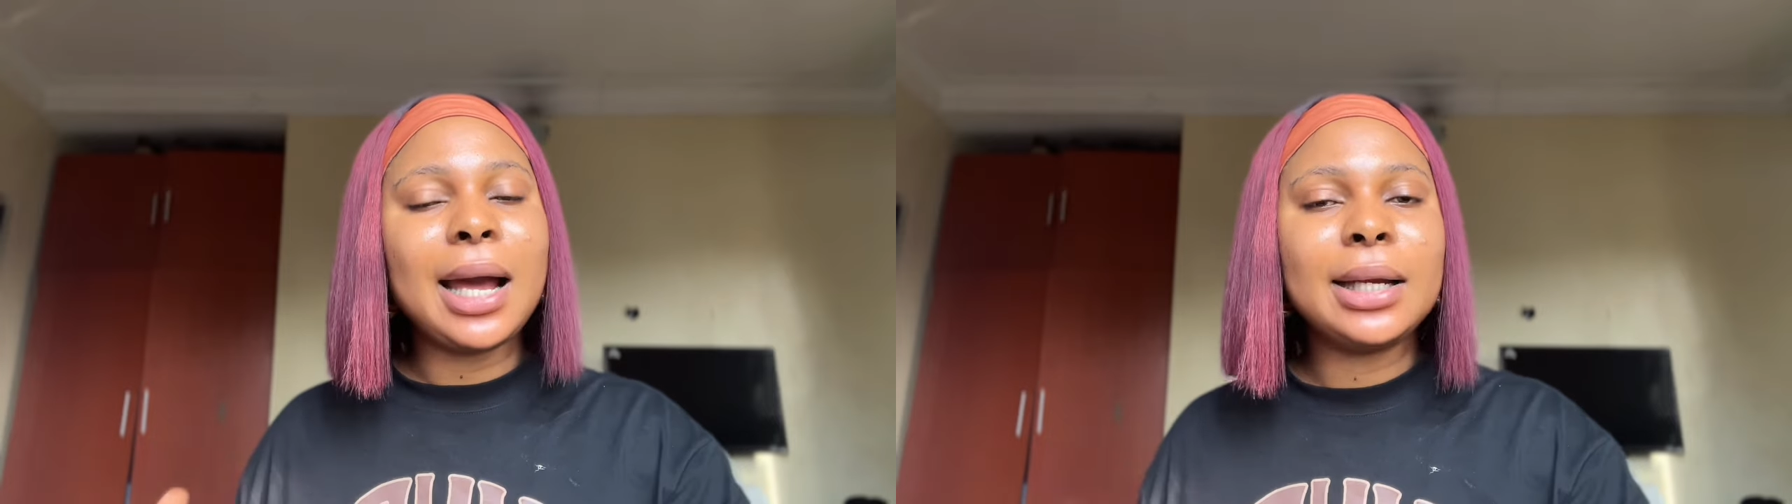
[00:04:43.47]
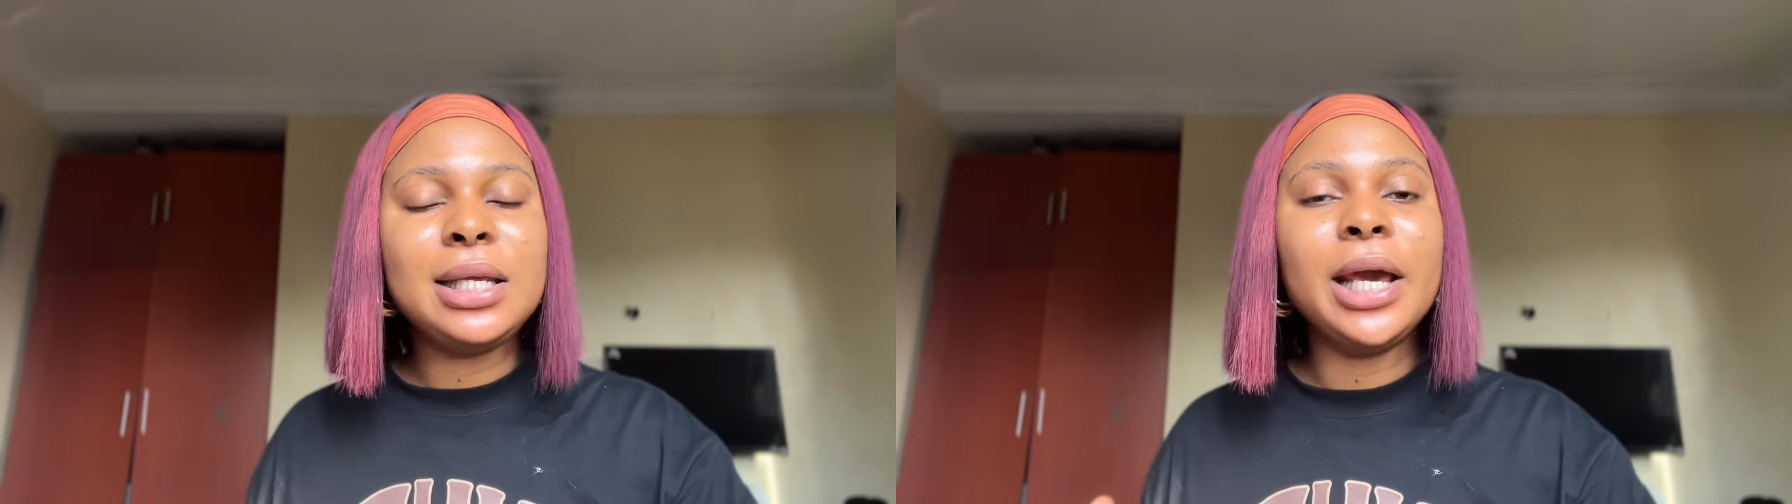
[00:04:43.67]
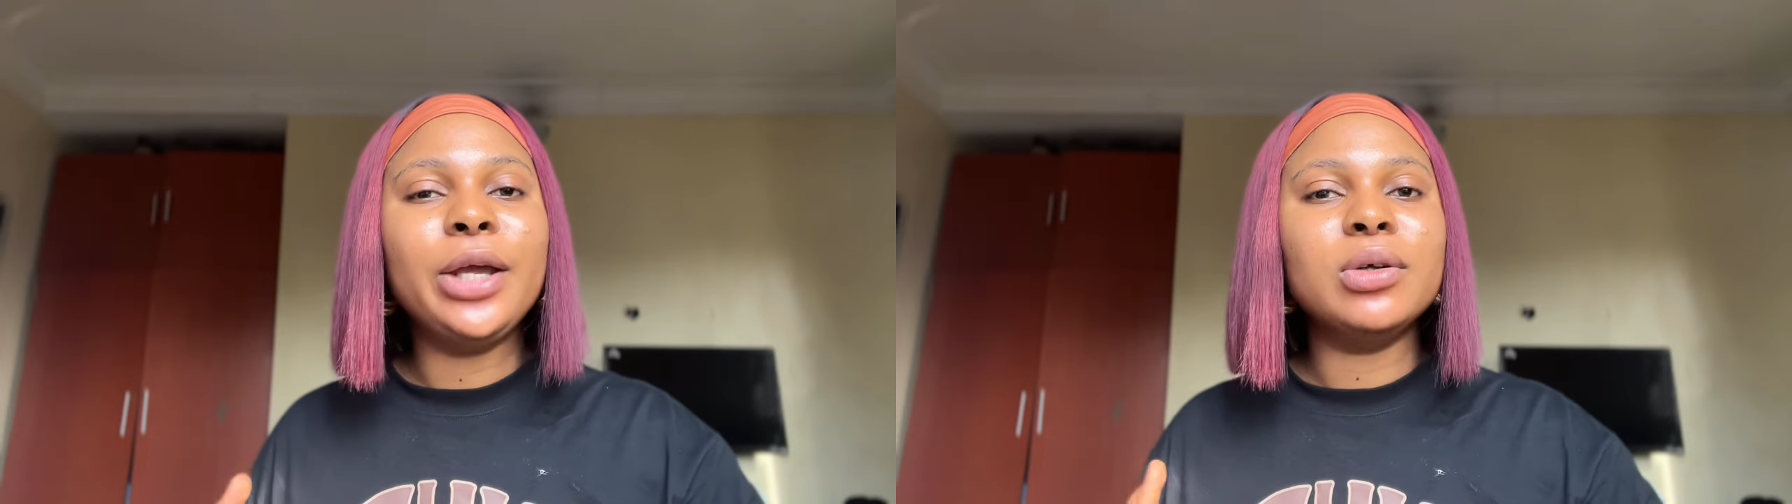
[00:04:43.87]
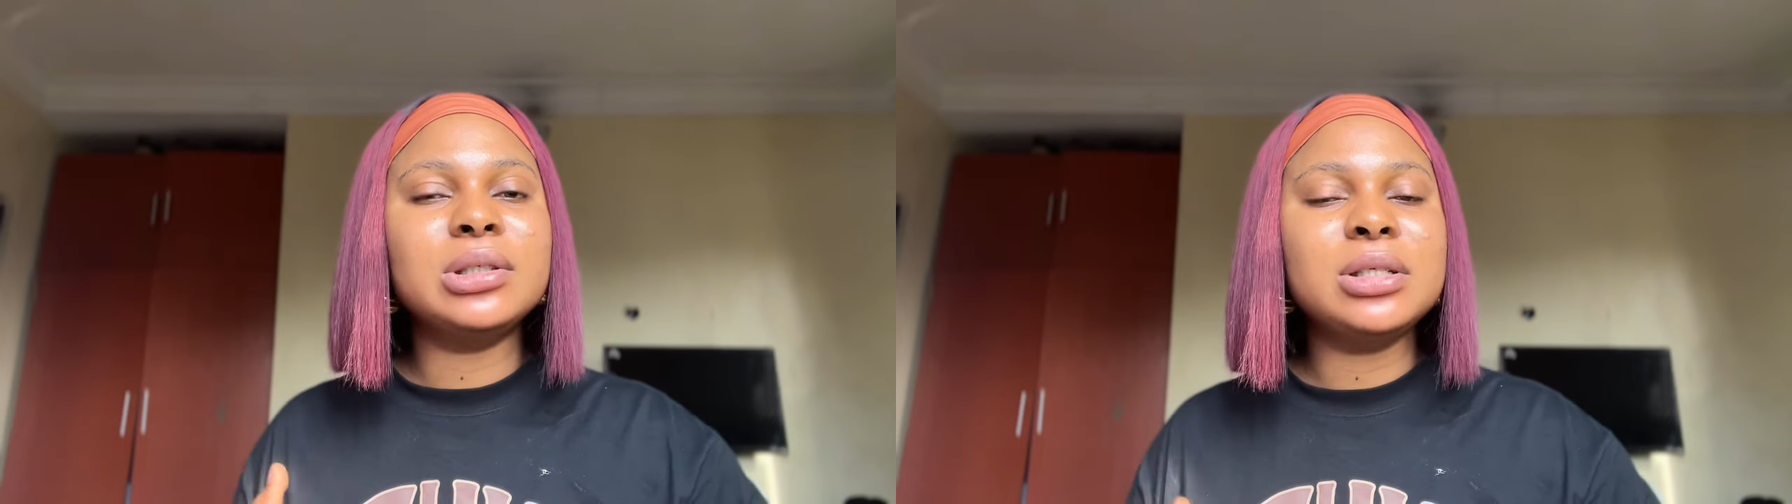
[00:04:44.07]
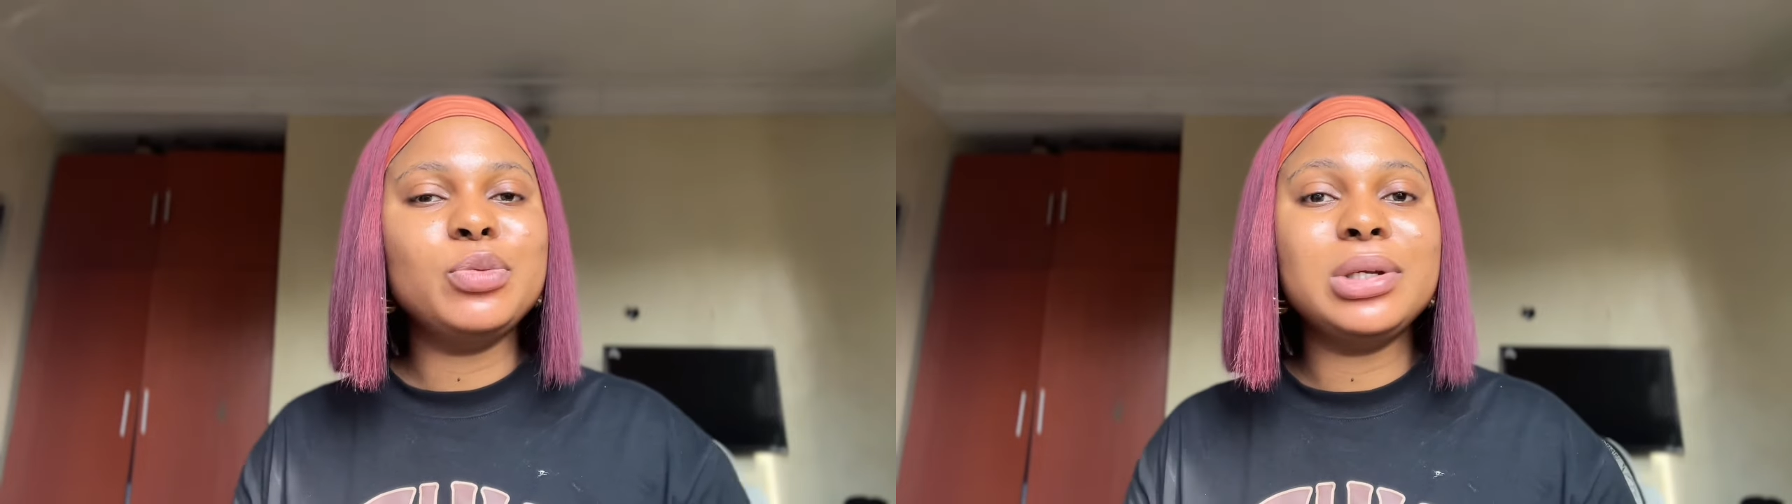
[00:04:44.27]
acne and you're
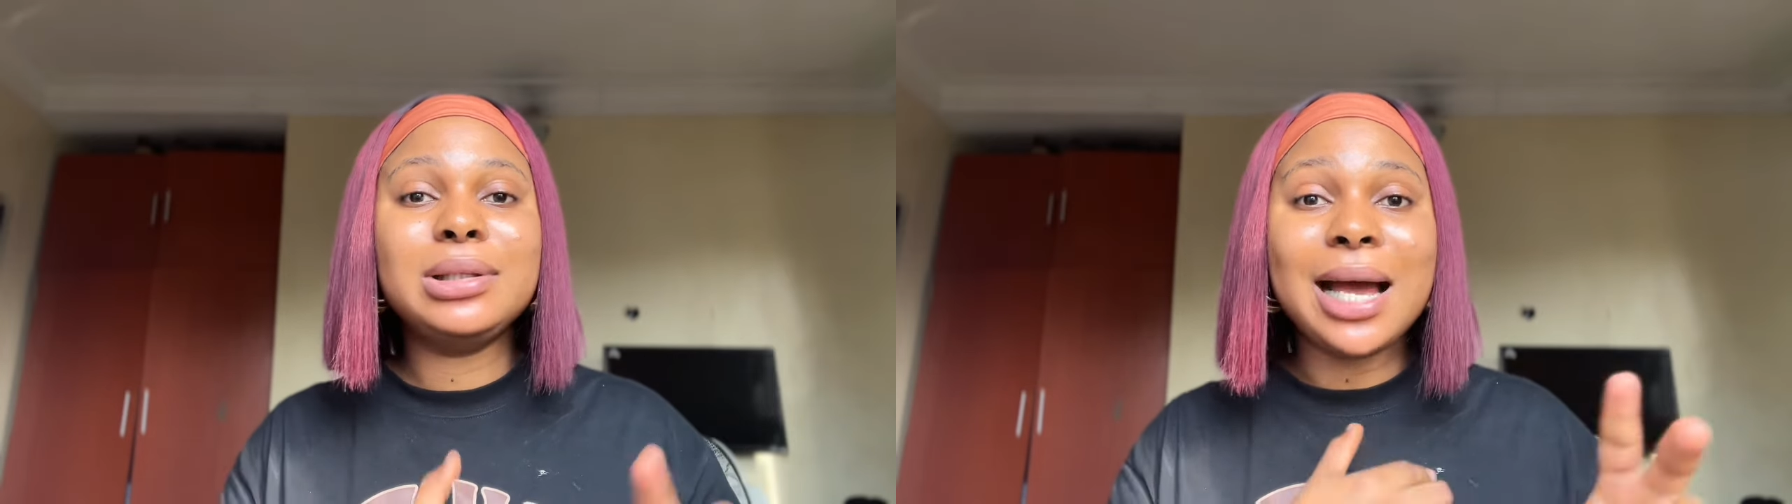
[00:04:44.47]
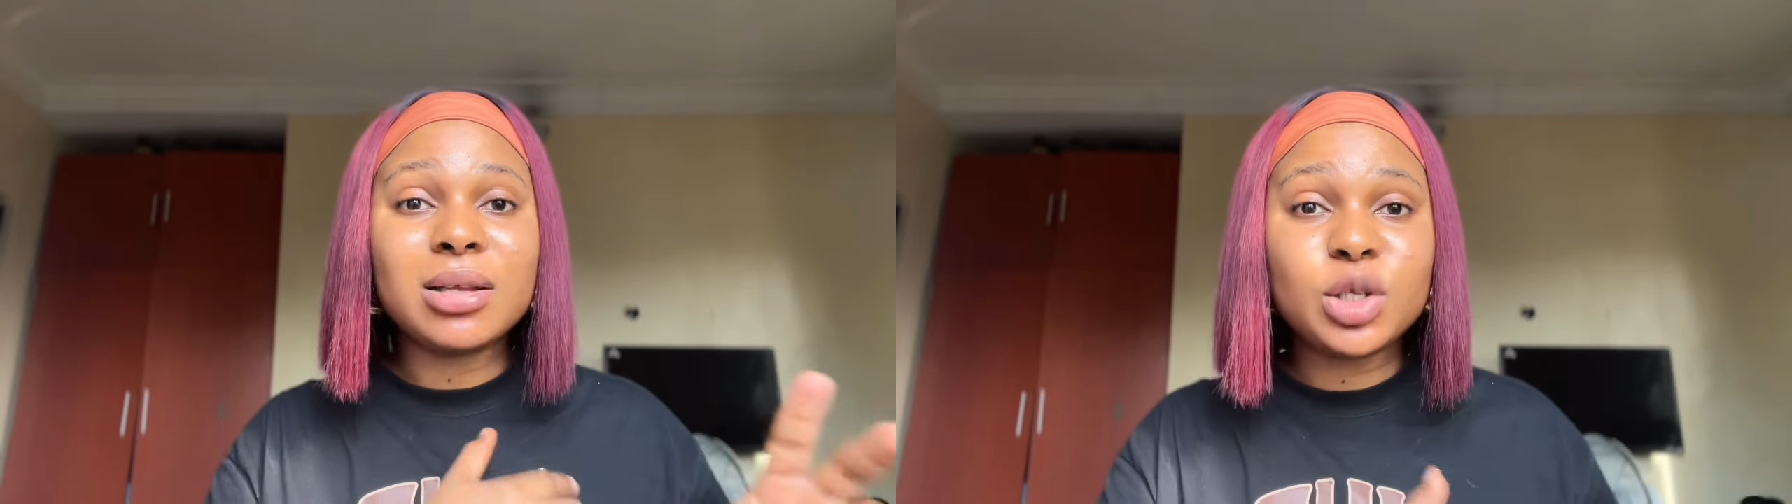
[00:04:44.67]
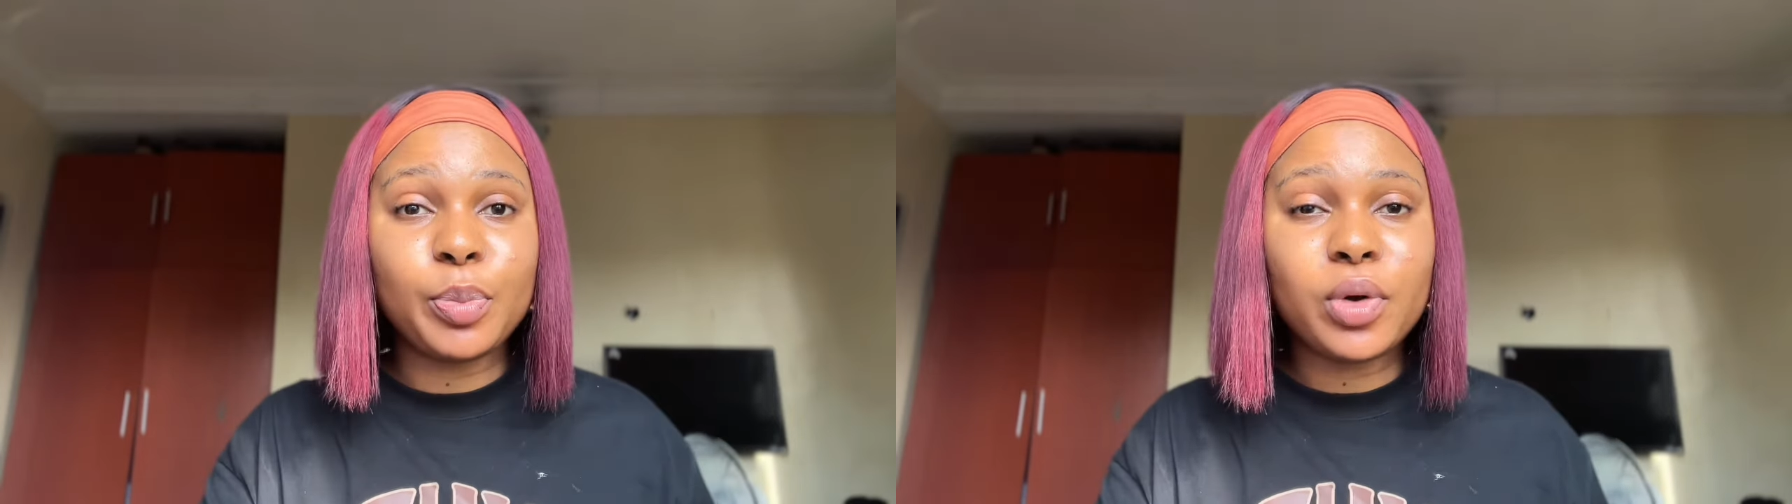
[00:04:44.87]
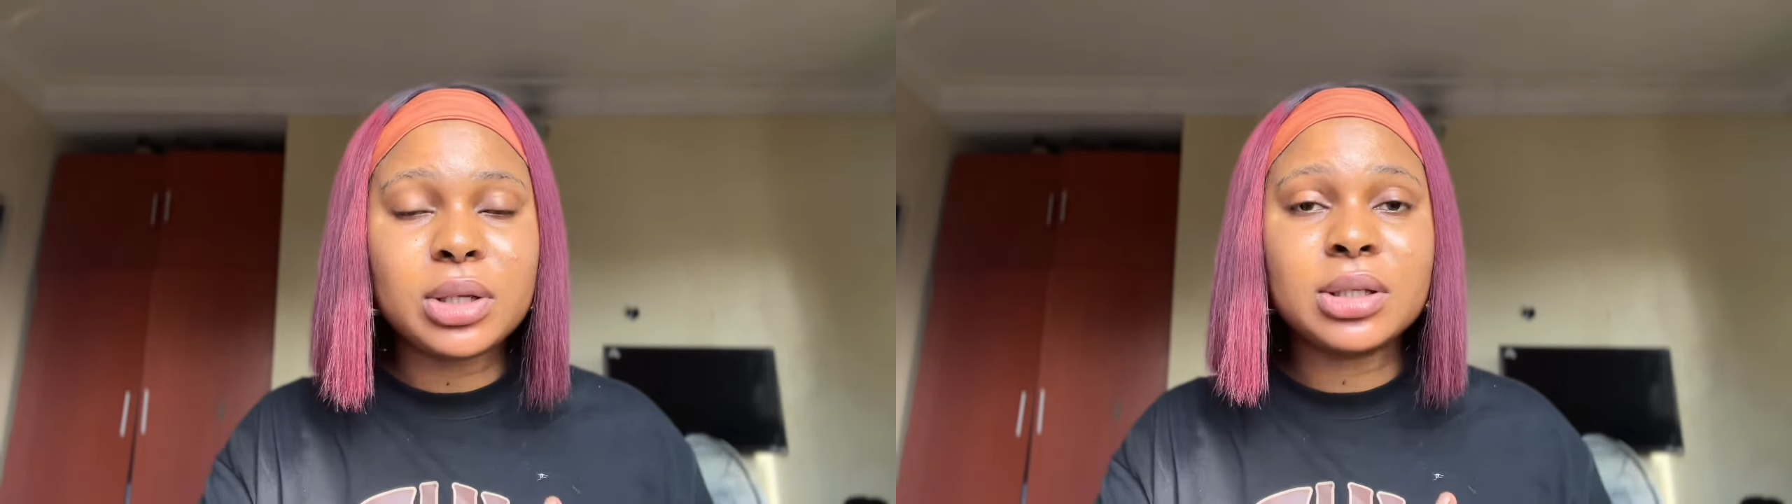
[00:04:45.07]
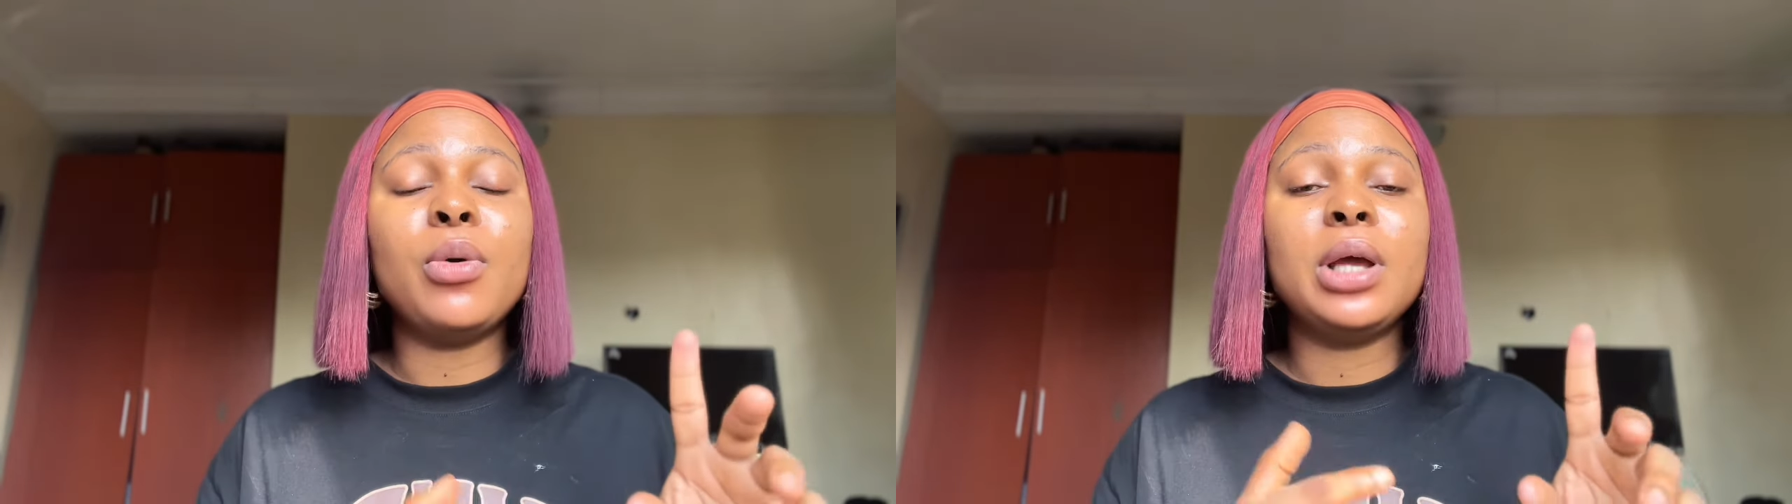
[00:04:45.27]
dealing with dark
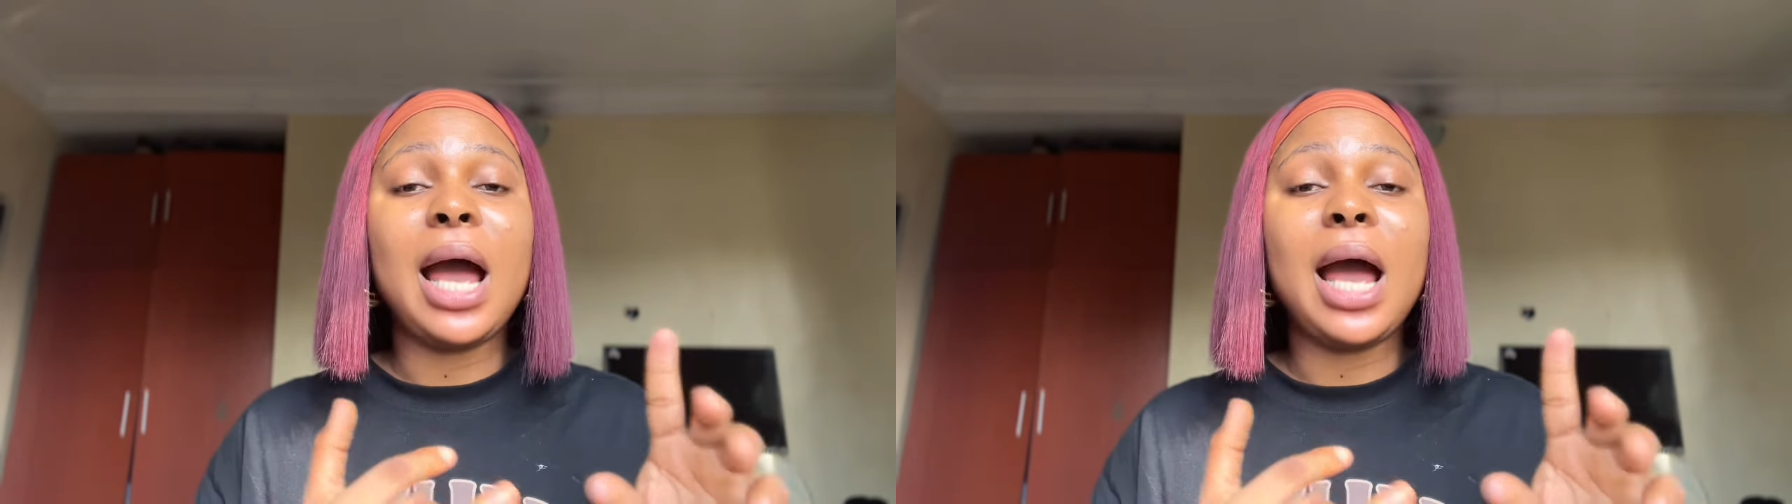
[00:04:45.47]
spots,